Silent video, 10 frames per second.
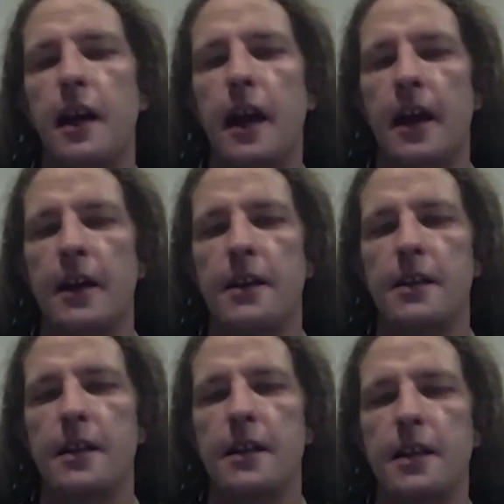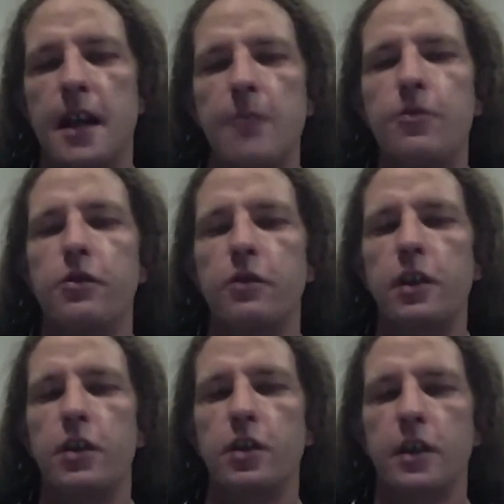as a
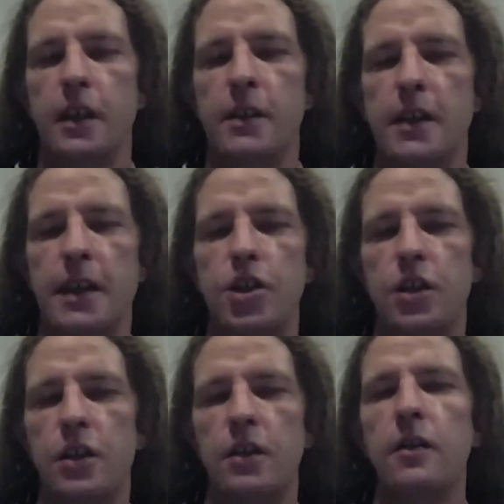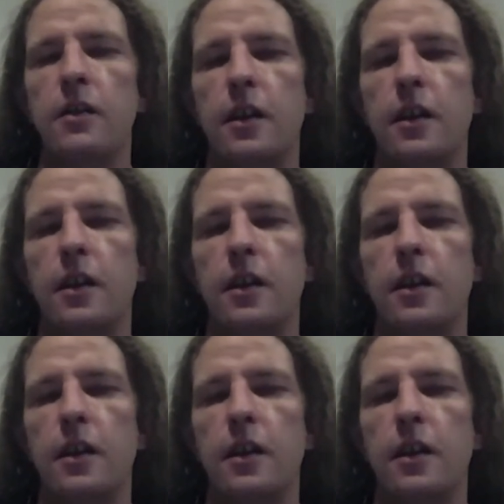temporary organization